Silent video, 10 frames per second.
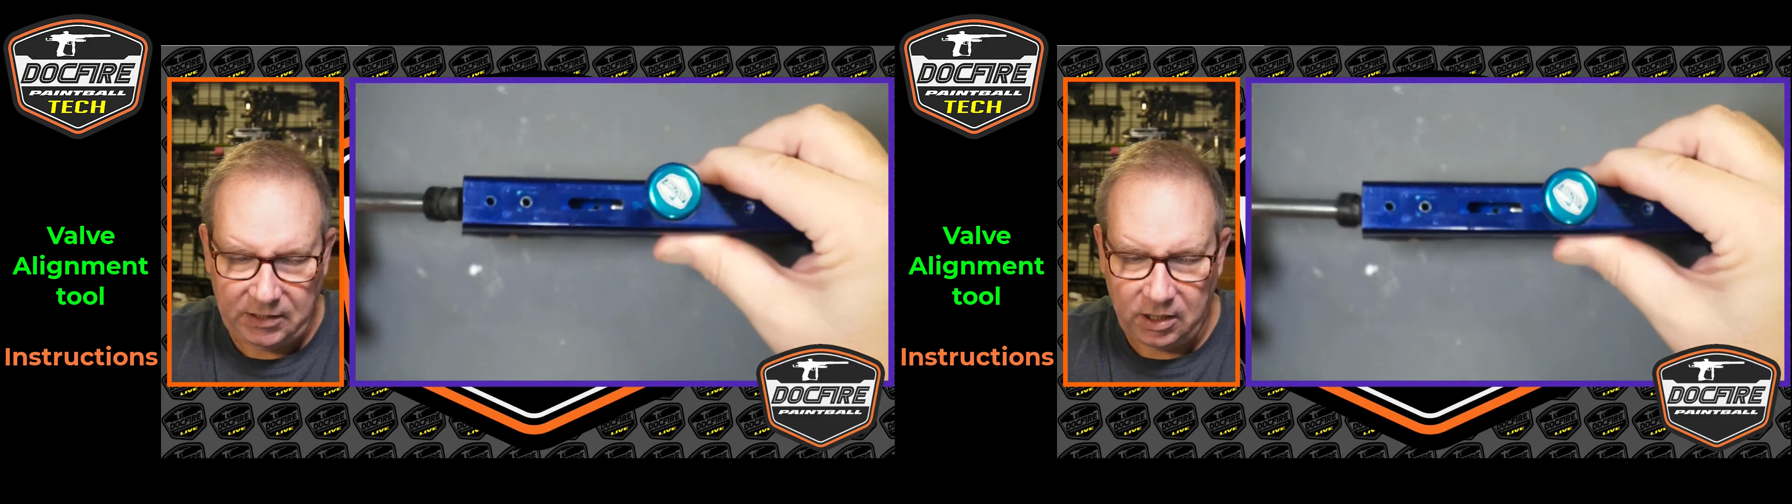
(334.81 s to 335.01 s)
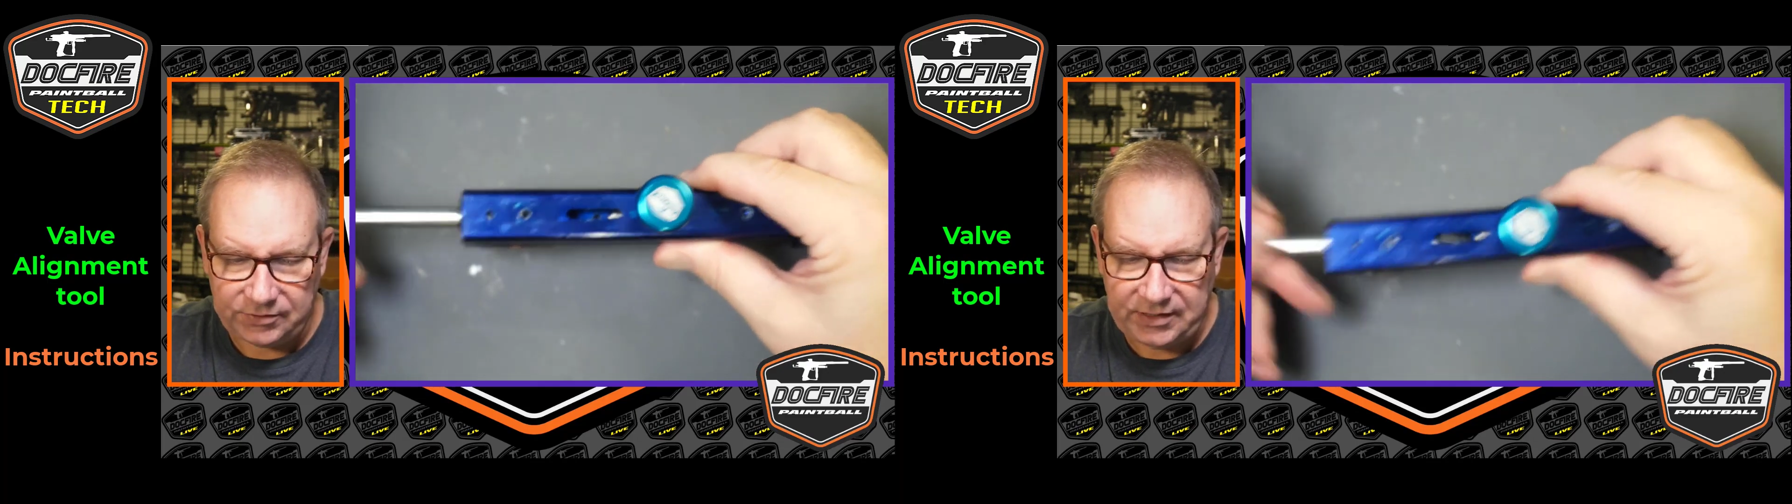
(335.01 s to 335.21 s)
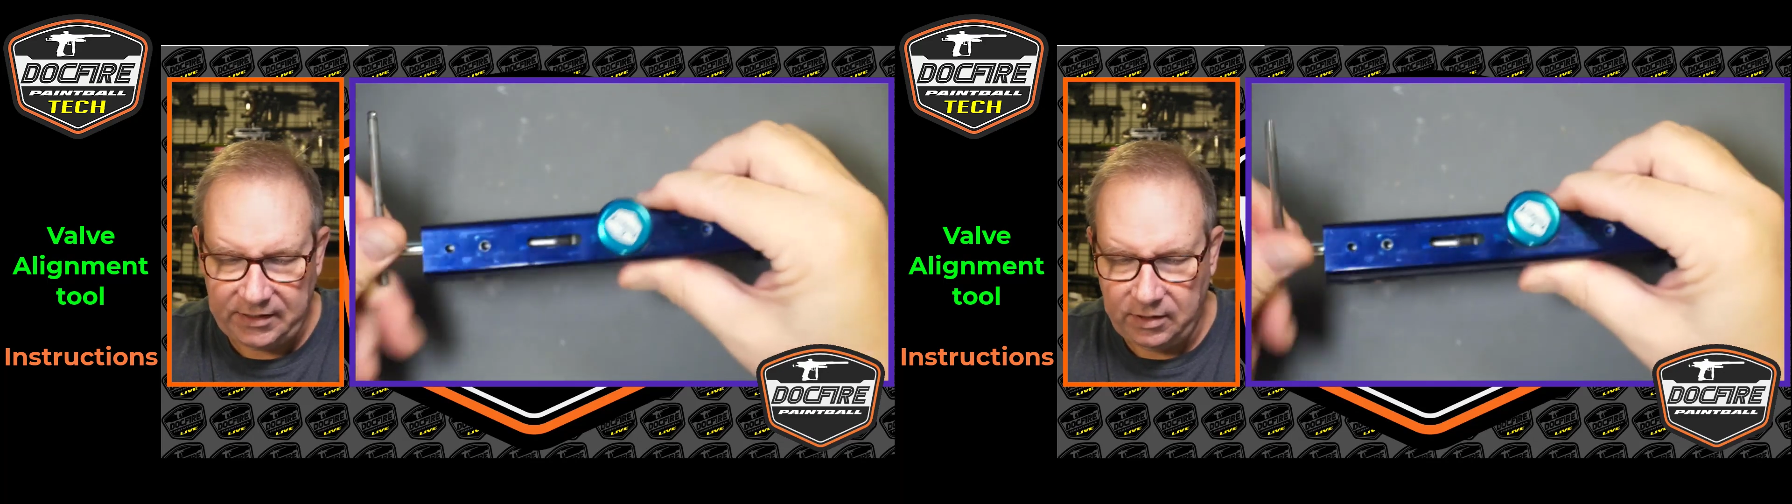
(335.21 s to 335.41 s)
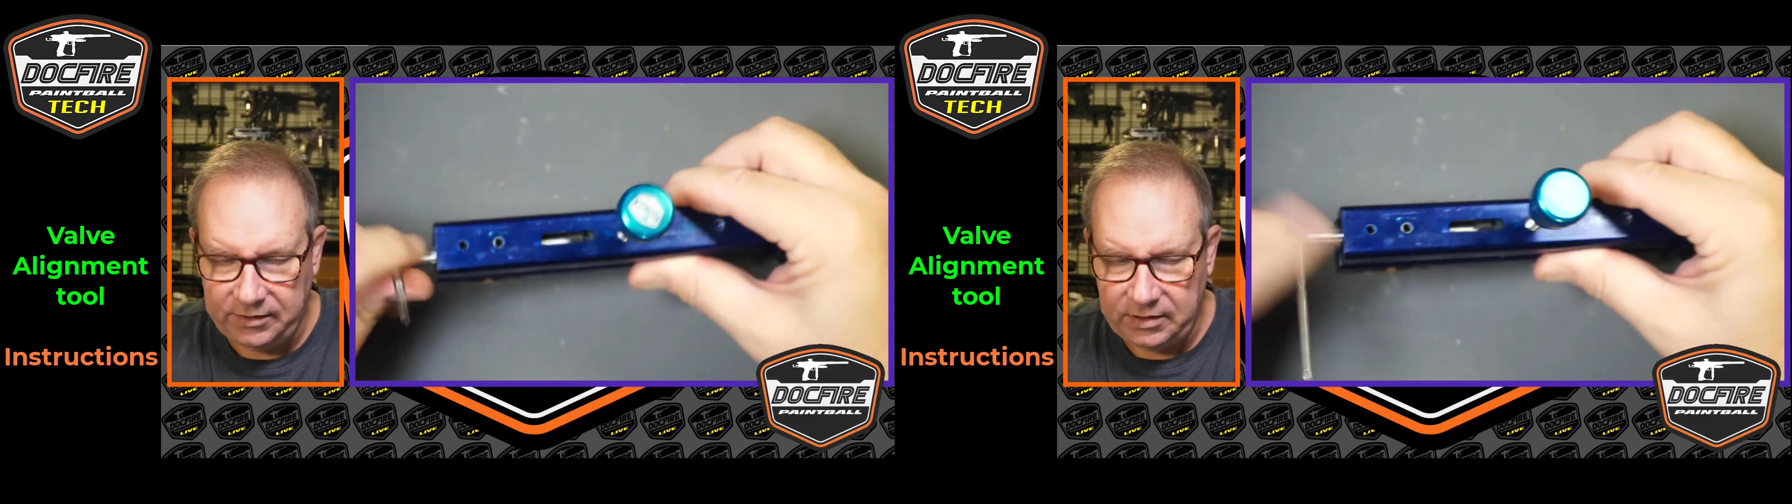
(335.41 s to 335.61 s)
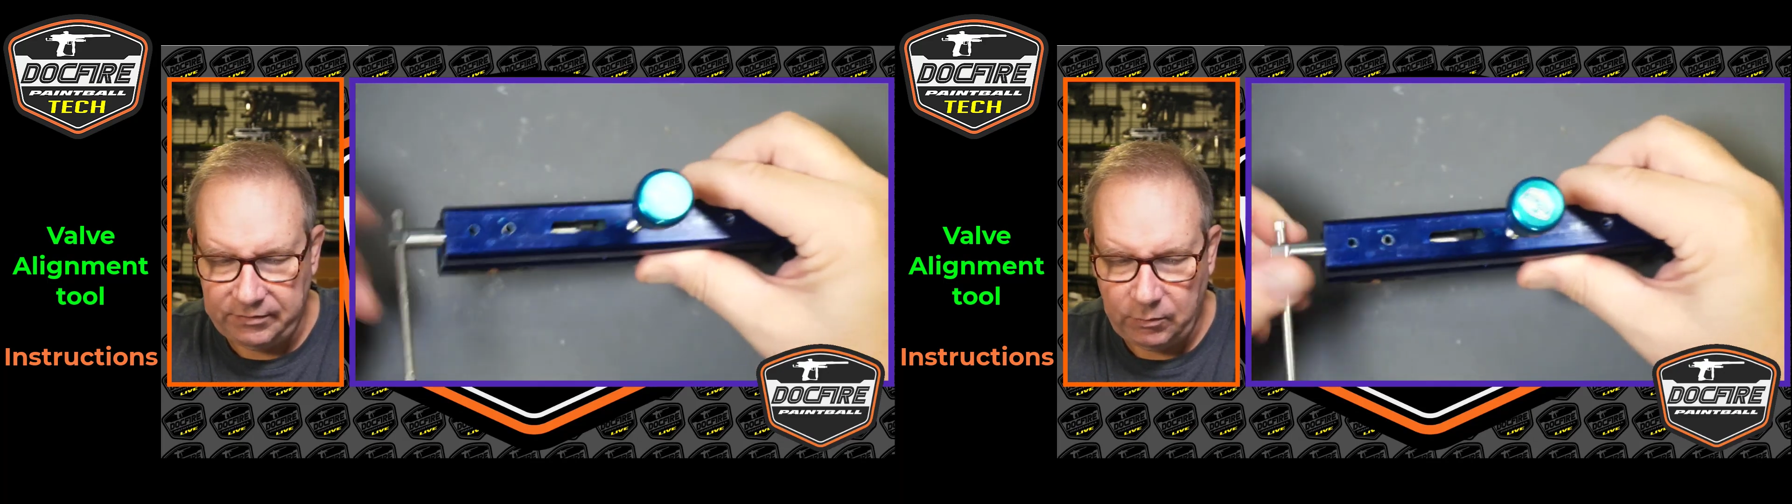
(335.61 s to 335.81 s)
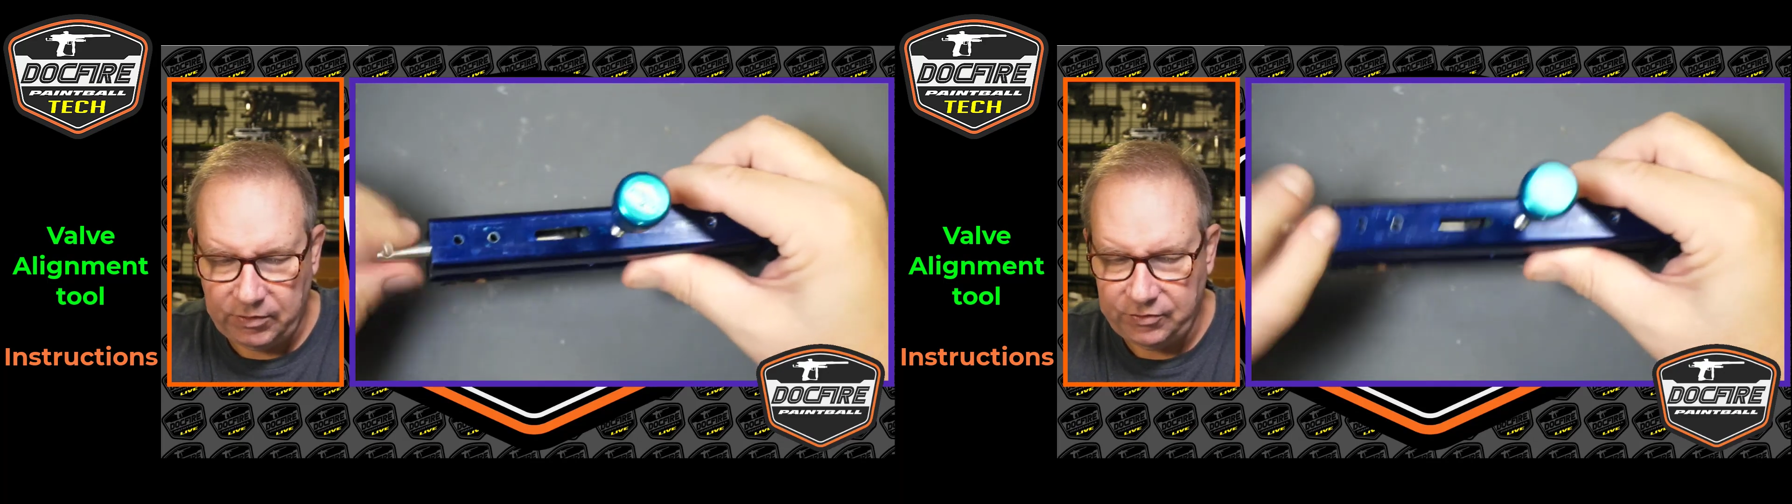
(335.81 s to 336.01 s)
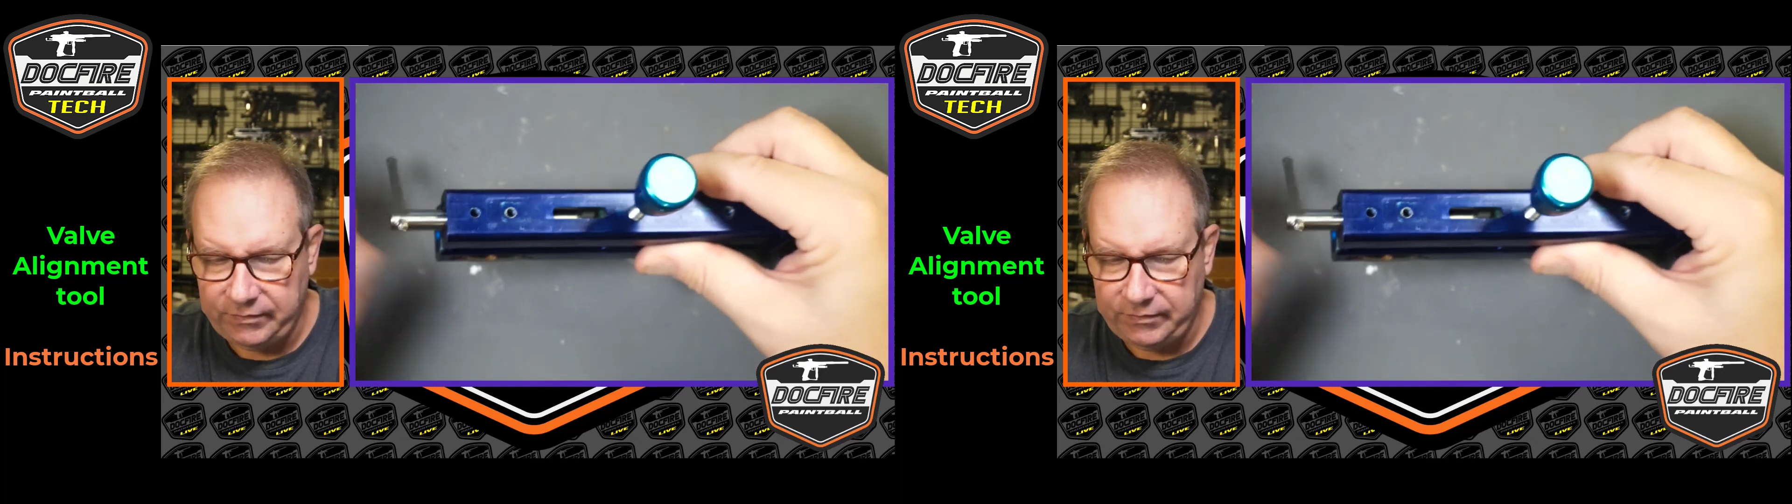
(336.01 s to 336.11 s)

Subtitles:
Loctite on there if I wanted to,